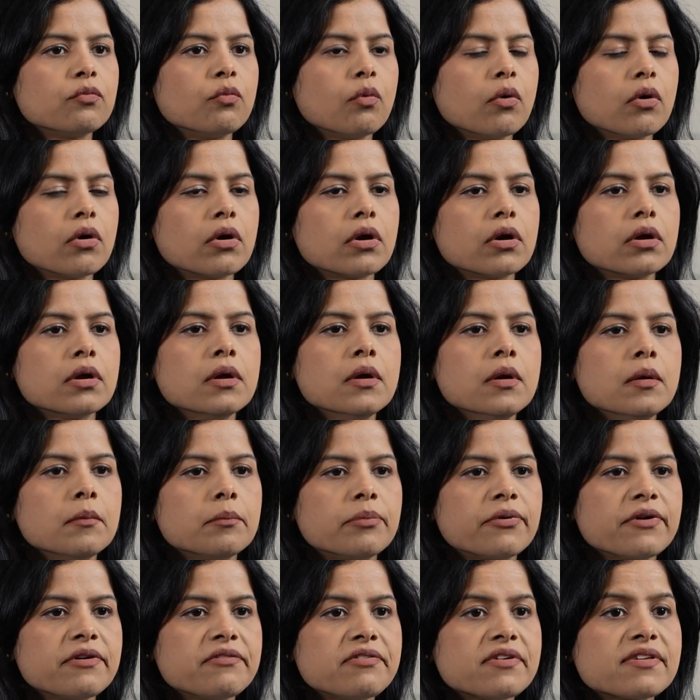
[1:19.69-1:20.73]
were
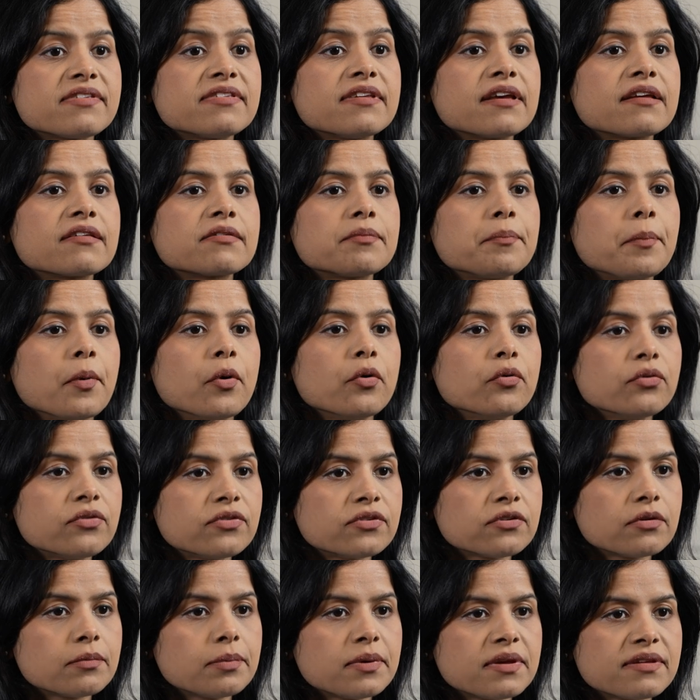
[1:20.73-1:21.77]
previously
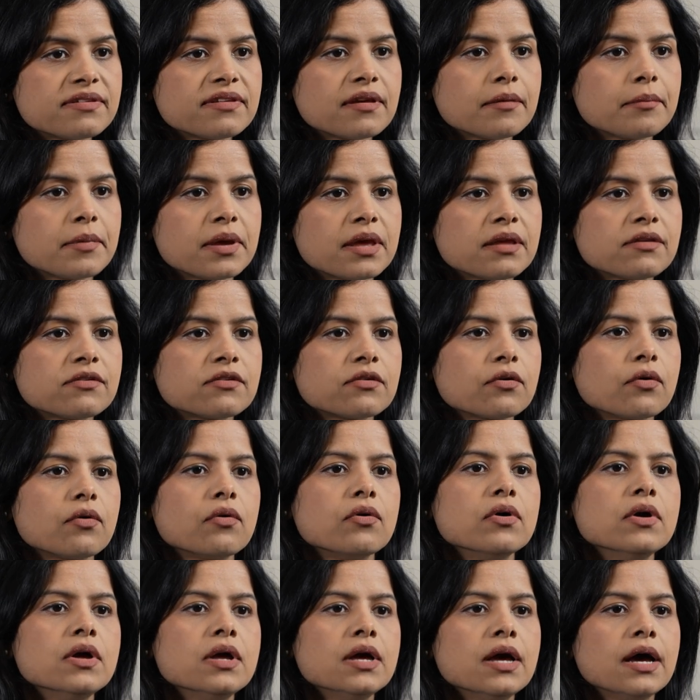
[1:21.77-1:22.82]
exposed to BCMA, so